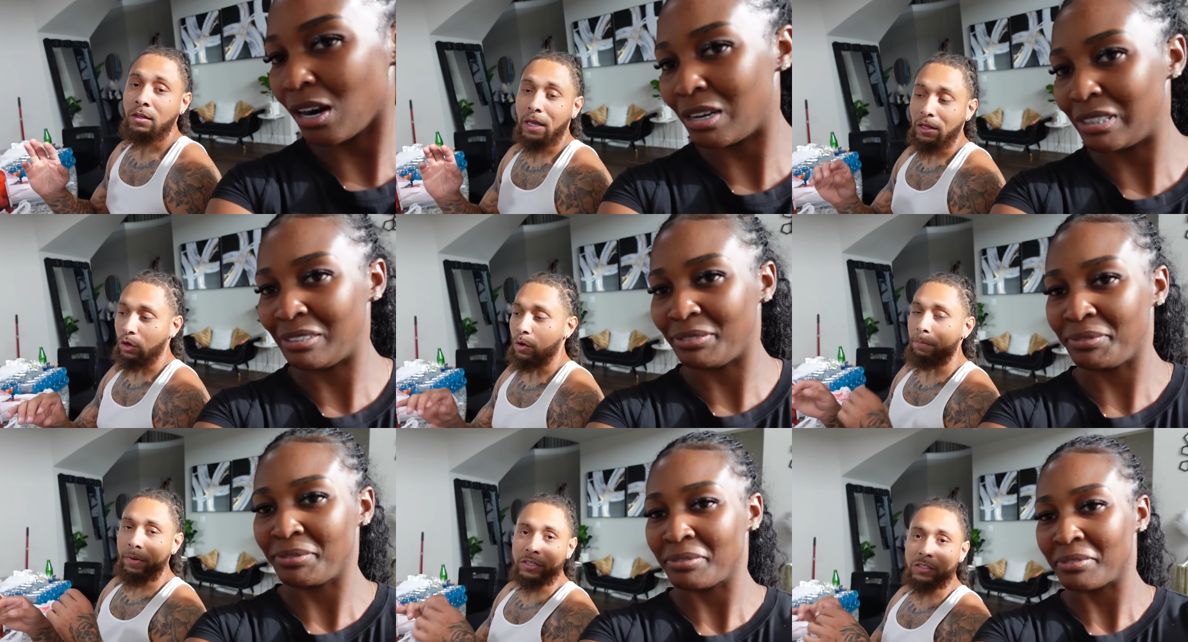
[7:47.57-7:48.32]
Speaker 1: that little
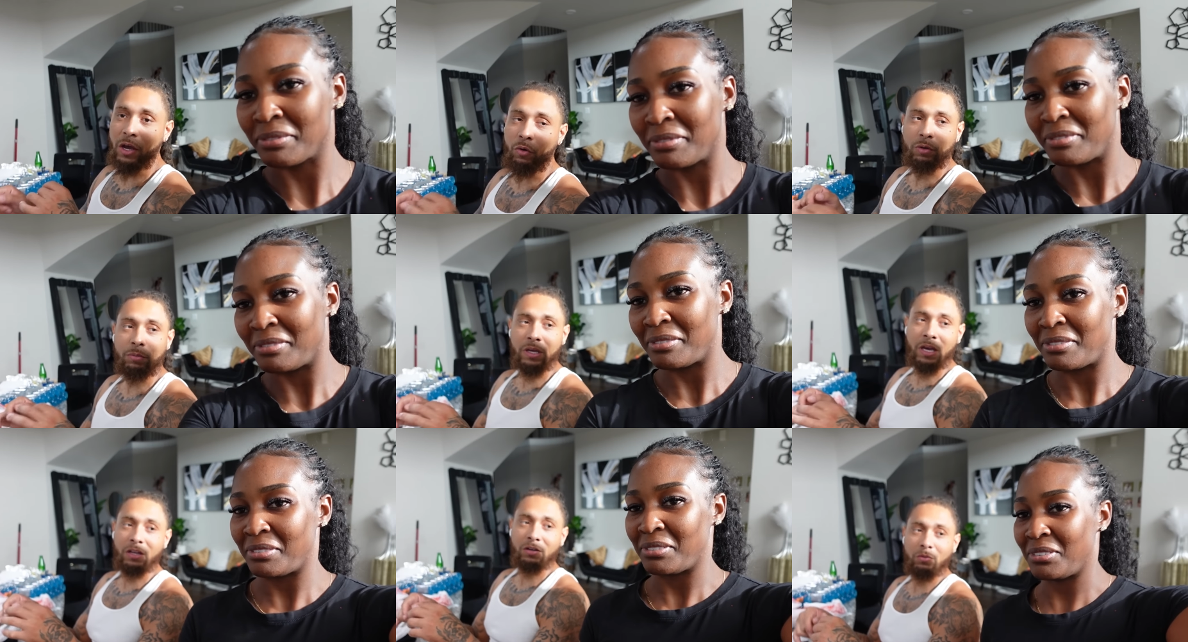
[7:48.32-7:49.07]
mix that we be
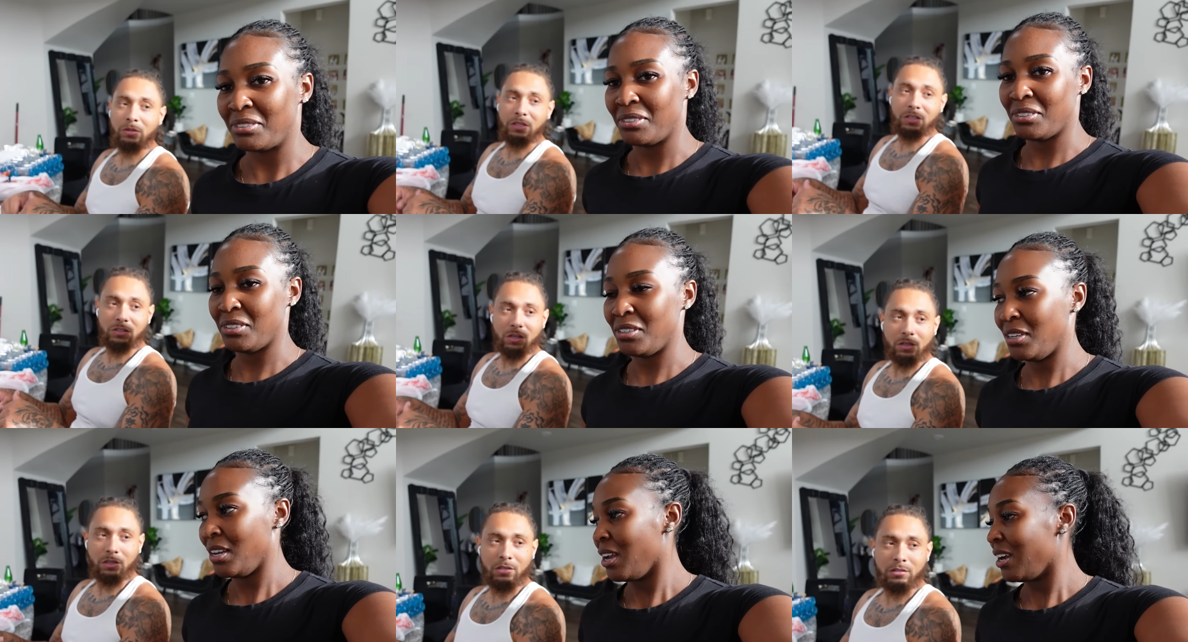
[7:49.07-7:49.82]
getting with these
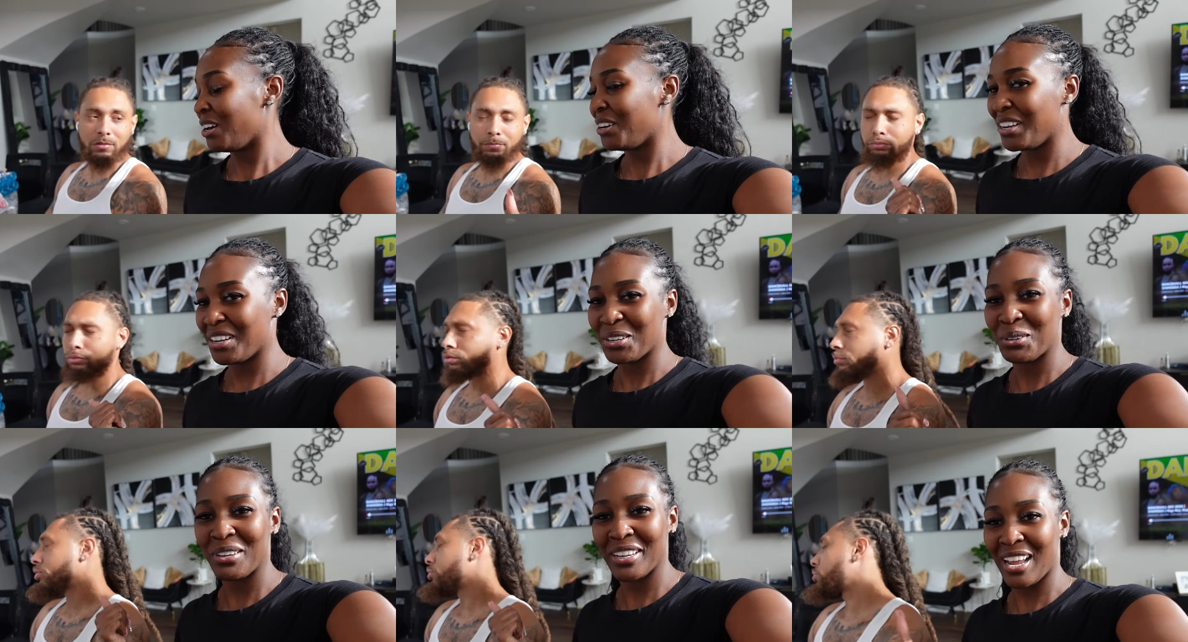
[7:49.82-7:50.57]
cookies. Oh
Speaker 2: yeah,
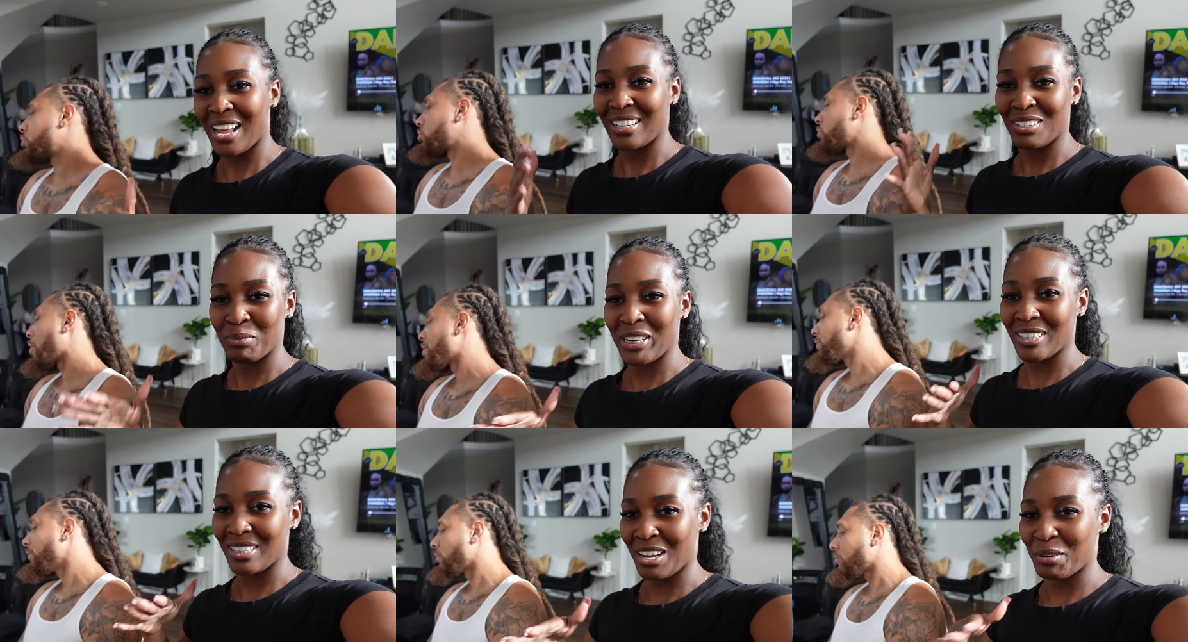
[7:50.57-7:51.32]
Quinn got the
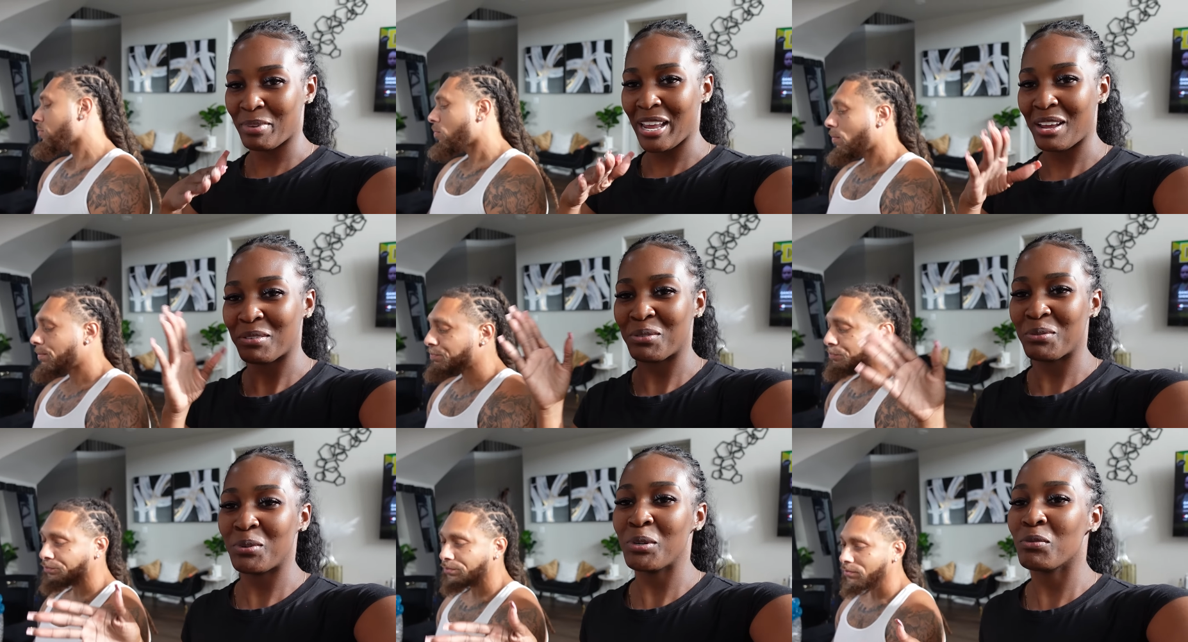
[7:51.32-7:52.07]
mix down pat.
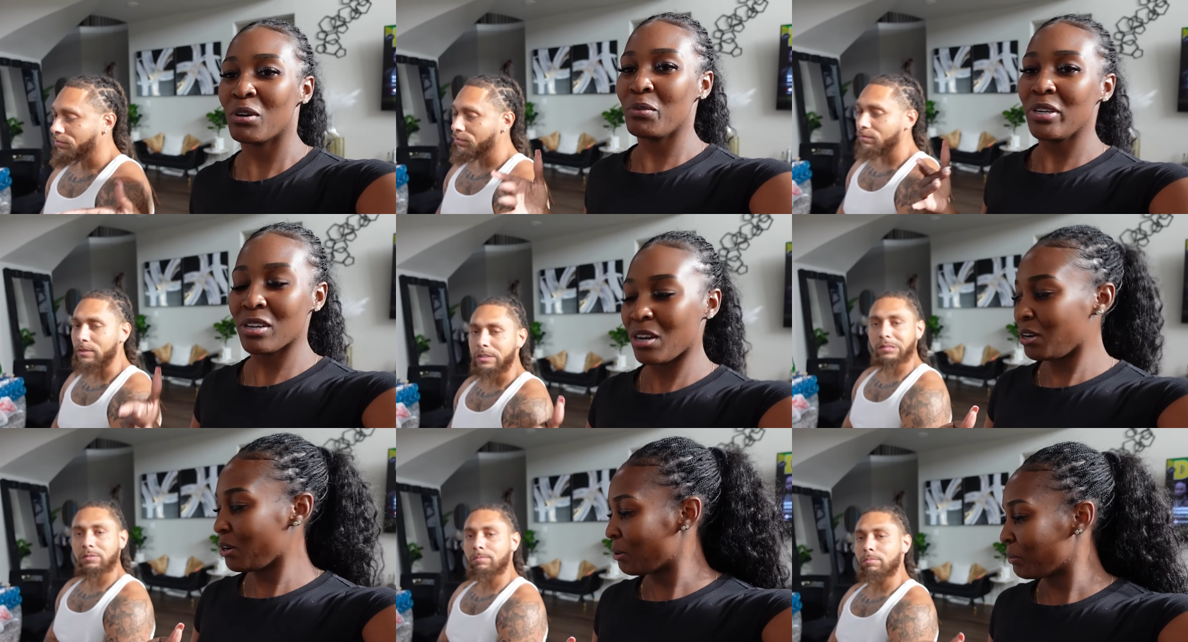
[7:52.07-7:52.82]
When we when we
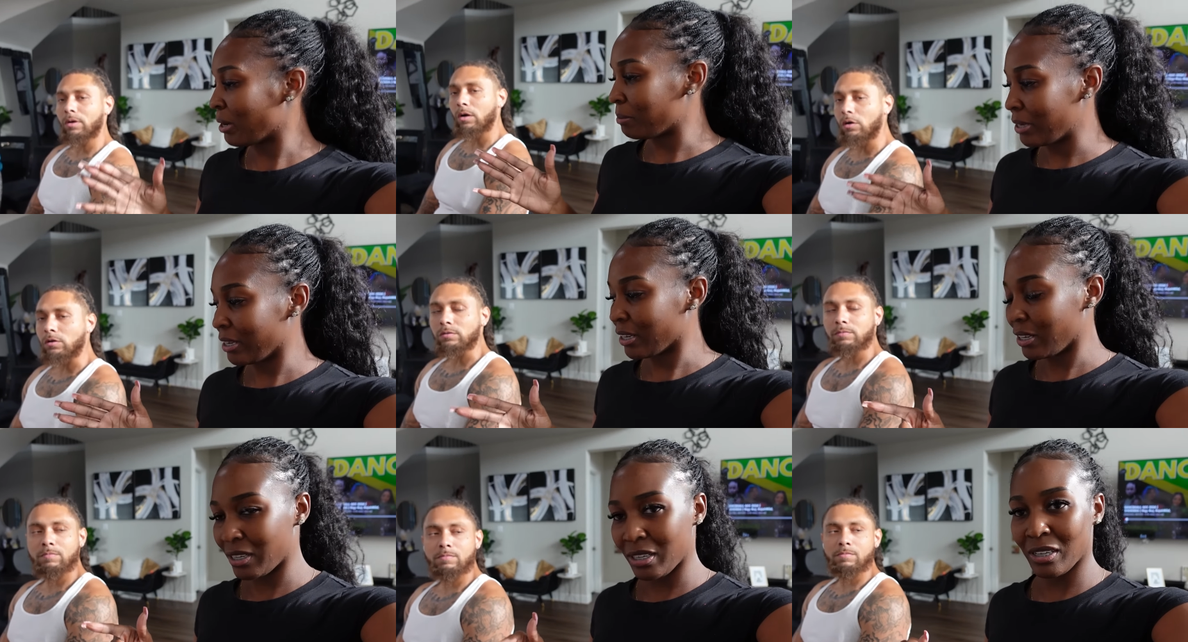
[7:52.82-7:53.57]
go and when Bro. I'm done
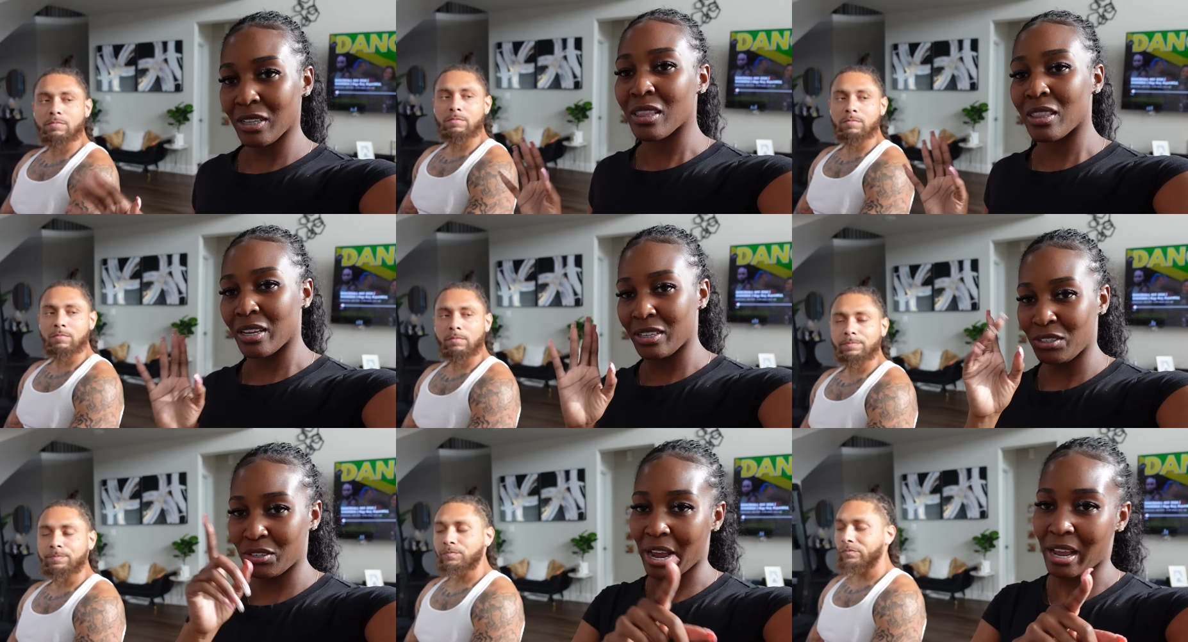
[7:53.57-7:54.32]
cooking,
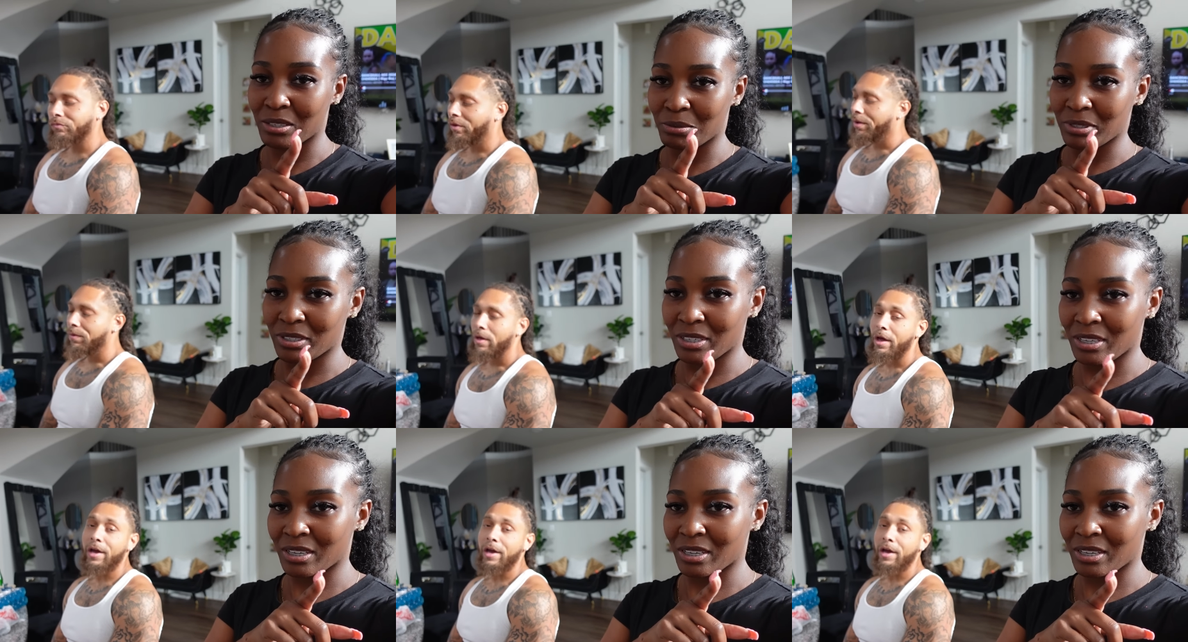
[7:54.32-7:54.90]
then you guys will see.